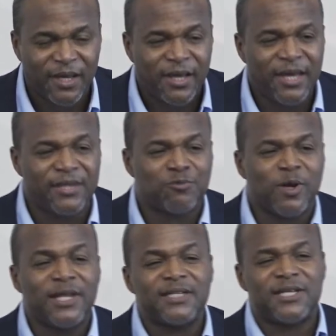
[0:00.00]
He's
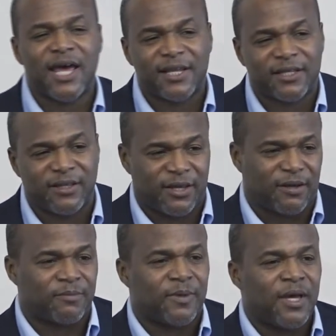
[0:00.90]
really telling
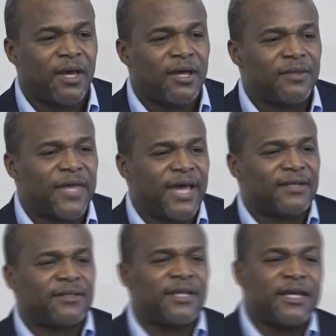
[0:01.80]
them
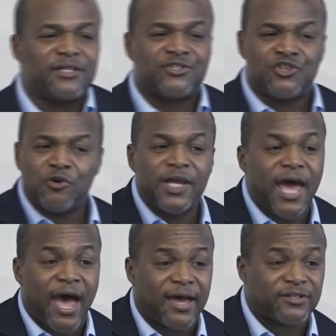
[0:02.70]
that these
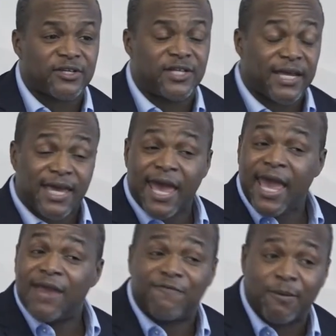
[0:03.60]
Judaizers that
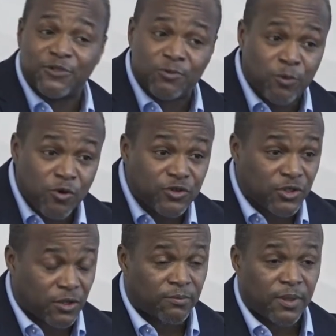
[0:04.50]
came from
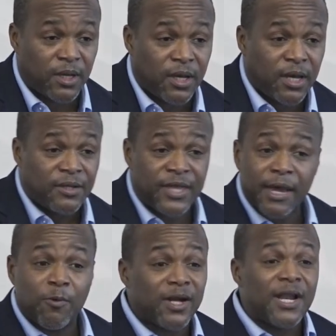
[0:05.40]
Jerusalem,
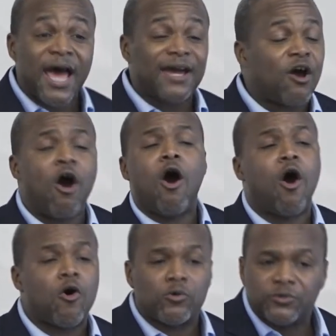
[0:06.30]
they were not
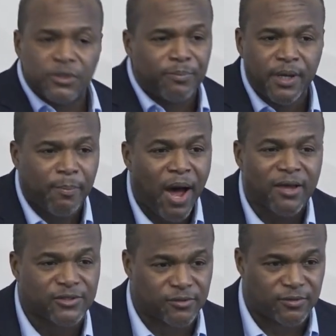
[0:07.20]
called to be
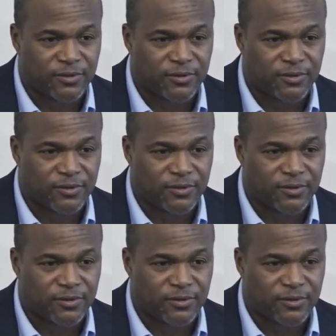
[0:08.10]
apostles.